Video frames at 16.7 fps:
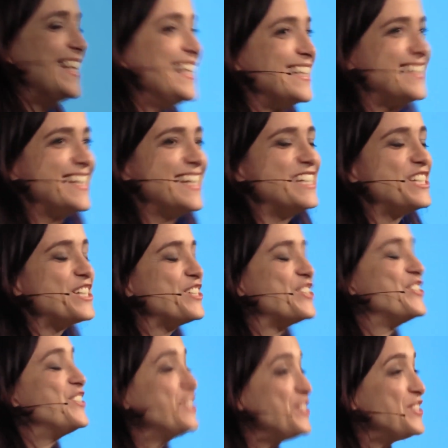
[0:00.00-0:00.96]
This is
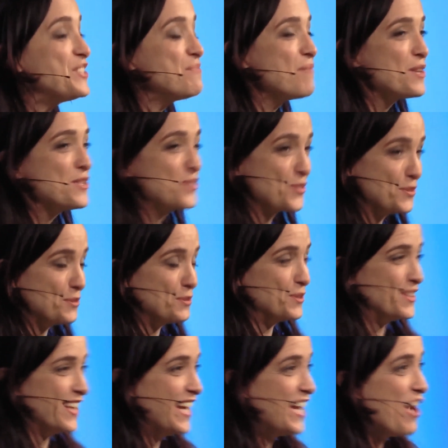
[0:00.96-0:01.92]
systemized
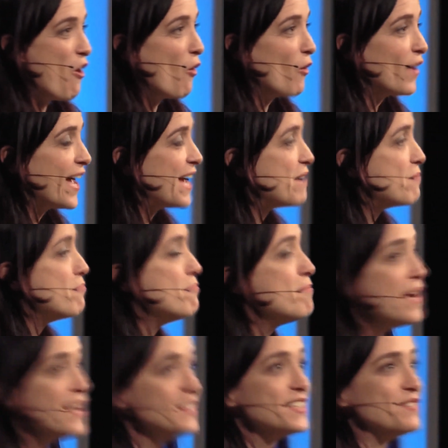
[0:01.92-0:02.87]
cruelty on a
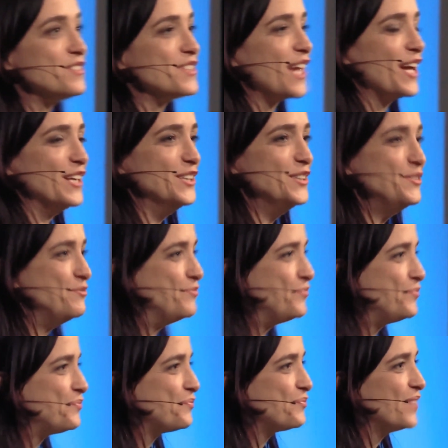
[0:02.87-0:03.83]
massive scale,
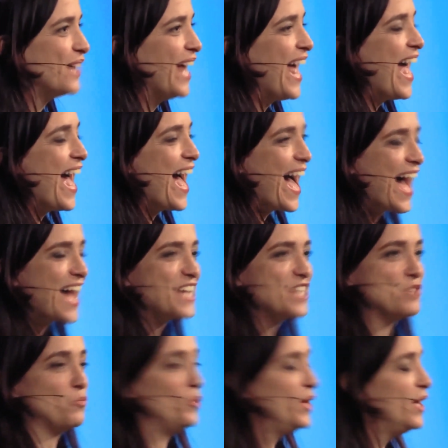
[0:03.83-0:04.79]

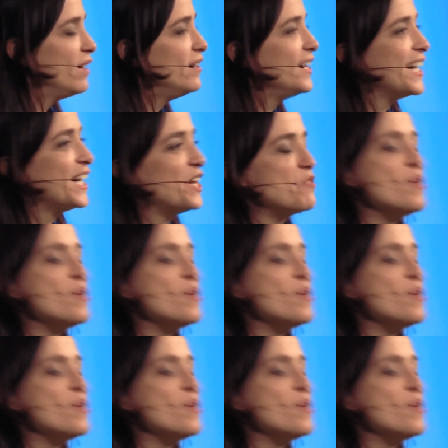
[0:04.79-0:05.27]
and we only get